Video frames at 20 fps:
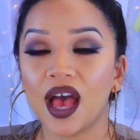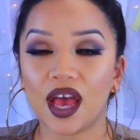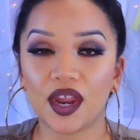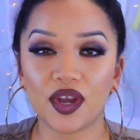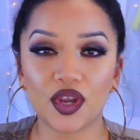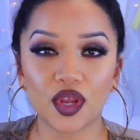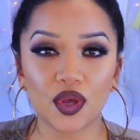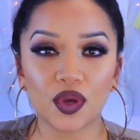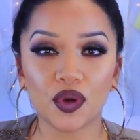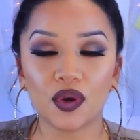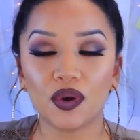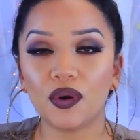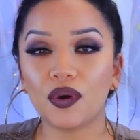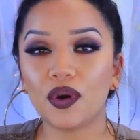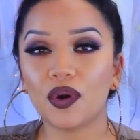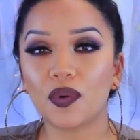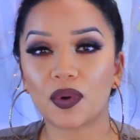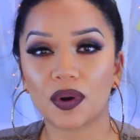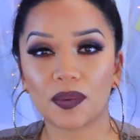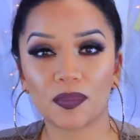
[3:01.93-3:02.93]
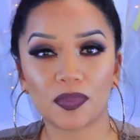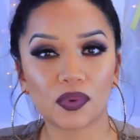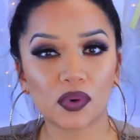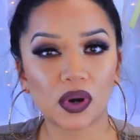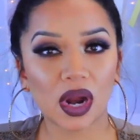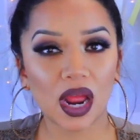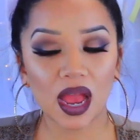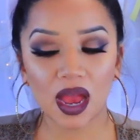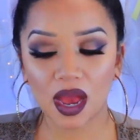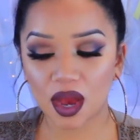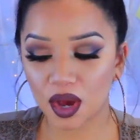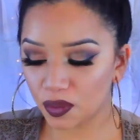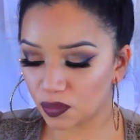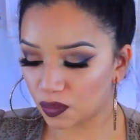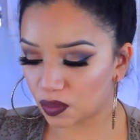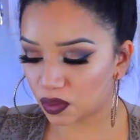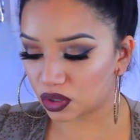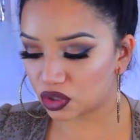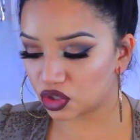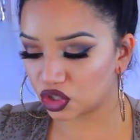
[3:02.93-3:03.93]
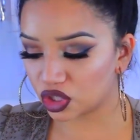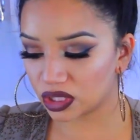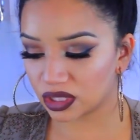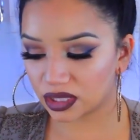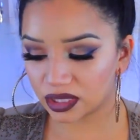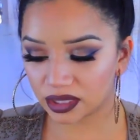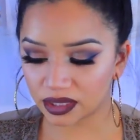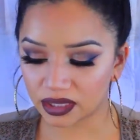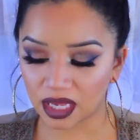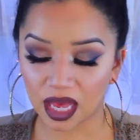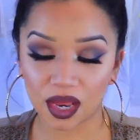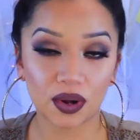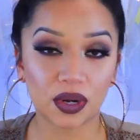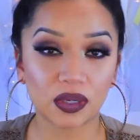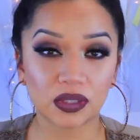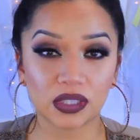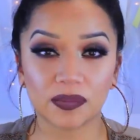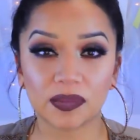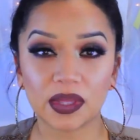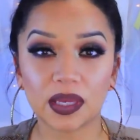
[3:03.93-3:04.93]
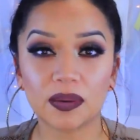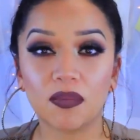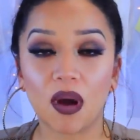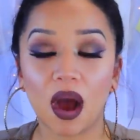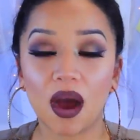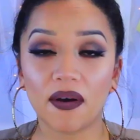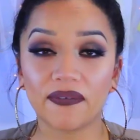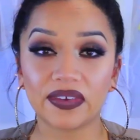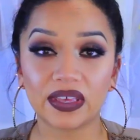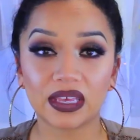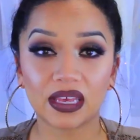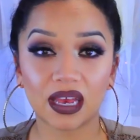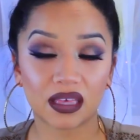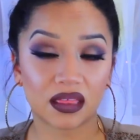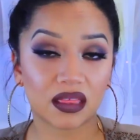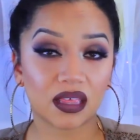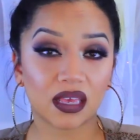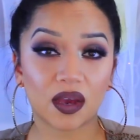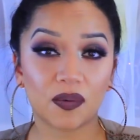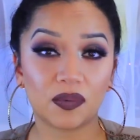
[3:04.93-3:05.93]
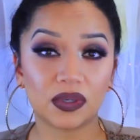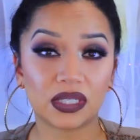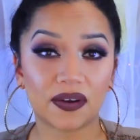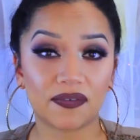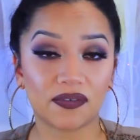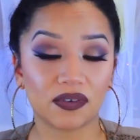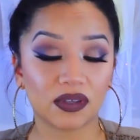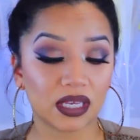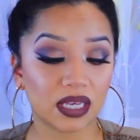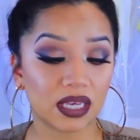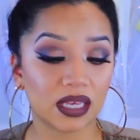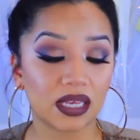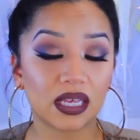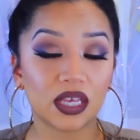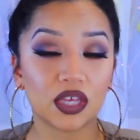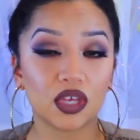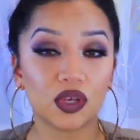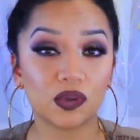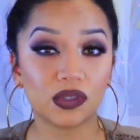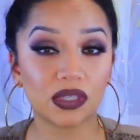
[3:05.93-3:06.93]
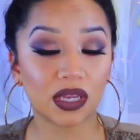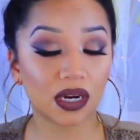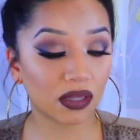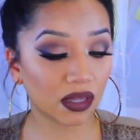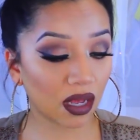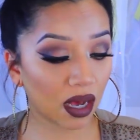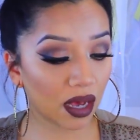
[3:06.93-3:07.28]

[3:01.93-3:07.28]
a nude or a brown or just, I don't know, something mauve-y, I think I would definitely use it a